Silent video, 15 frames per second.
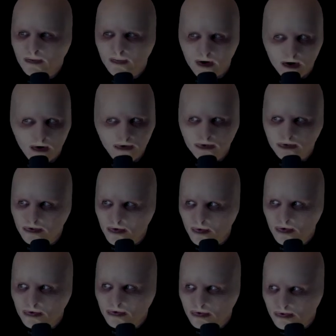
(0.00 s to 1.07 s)
that my alters
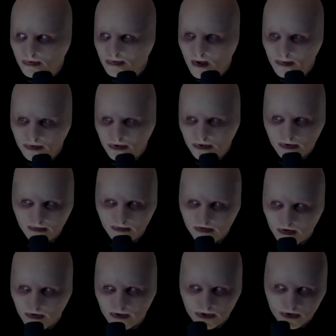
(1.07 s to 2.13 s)
don't also sometimes assume
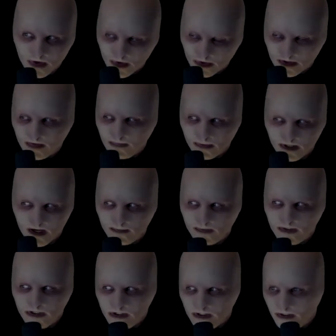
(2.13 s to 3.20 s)
full control and leave me
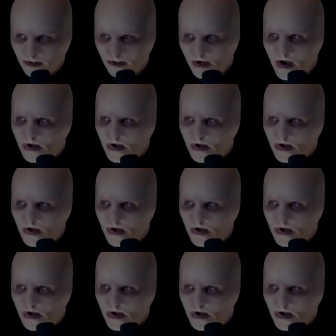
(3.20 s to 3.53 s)
amnesic,